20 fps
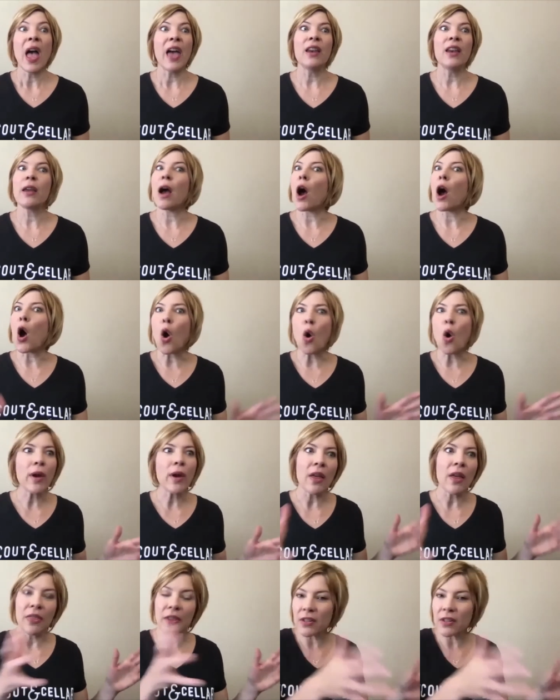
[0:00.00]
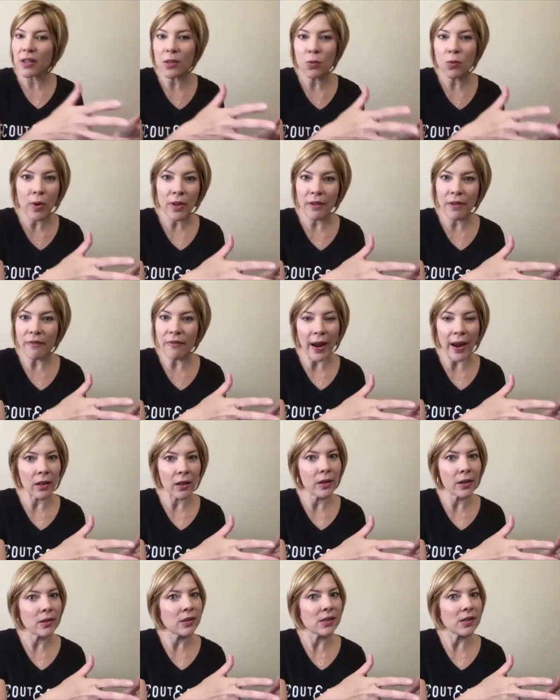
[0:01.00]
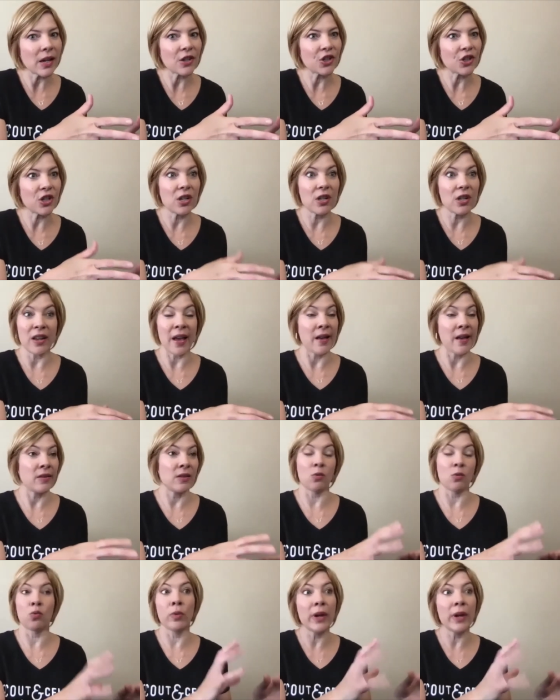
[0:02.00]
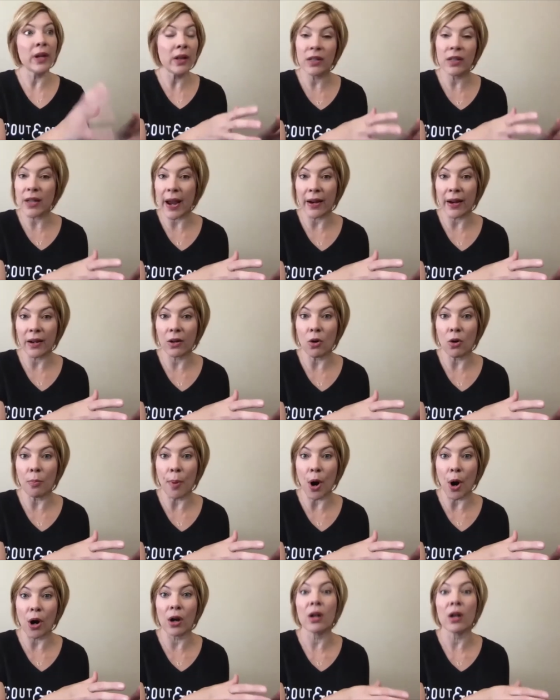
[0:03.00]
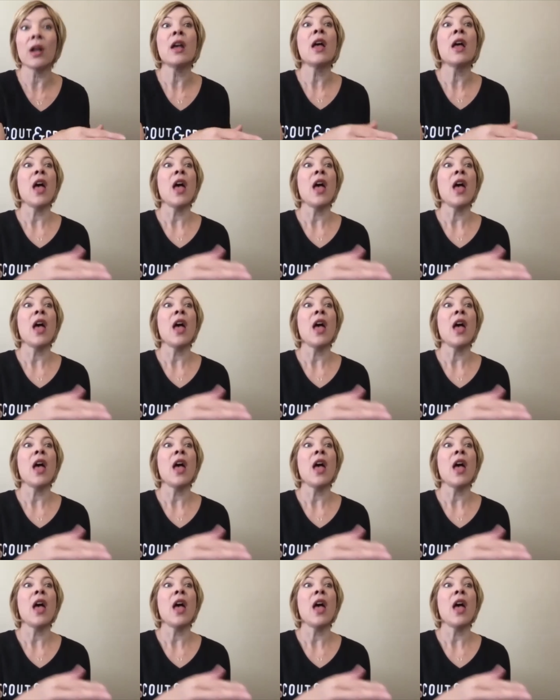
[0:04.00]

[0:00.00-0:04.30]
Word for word: and yeah oh yeah this is where the violin section has a really technical part